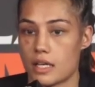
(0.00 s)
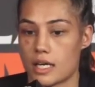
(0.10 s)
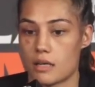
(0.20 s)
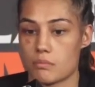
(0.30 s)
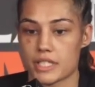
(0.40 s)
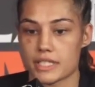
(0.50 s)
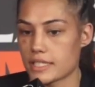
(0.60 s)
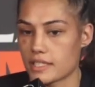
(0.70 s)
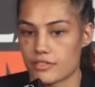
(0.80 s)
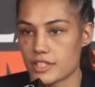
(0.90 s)
But yeah,
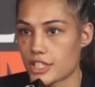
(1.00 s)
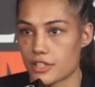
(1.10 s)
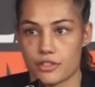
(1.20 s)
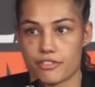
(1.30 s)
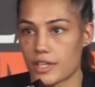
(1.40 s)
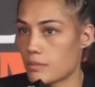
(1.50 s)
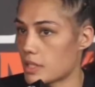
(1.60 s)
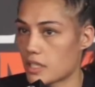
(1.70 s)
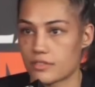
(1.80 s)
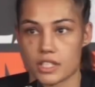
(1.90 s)
definitely January, Feb.
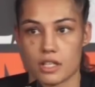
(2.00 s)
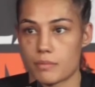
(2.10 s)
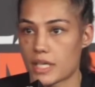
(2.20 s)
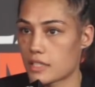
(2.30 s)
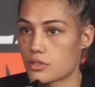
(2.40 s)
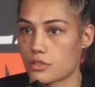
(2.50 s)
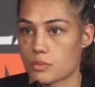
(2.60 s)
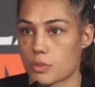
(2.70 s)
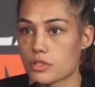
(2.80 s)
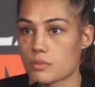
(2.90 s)
I'd love to come back as soon
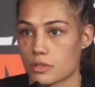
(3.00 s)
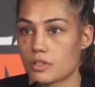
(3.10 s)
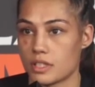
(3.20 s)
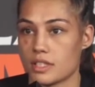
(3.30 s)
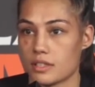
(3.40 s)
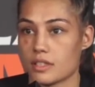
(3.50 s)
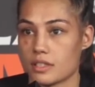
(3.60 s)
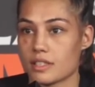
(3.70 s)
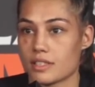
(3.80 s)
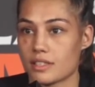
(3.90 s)
as possible.
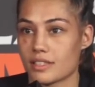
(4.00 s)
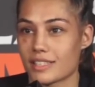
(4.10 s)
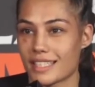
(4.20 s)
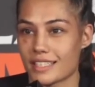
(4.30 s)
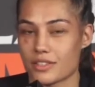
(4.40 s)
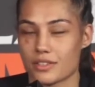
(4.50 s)
Thank you.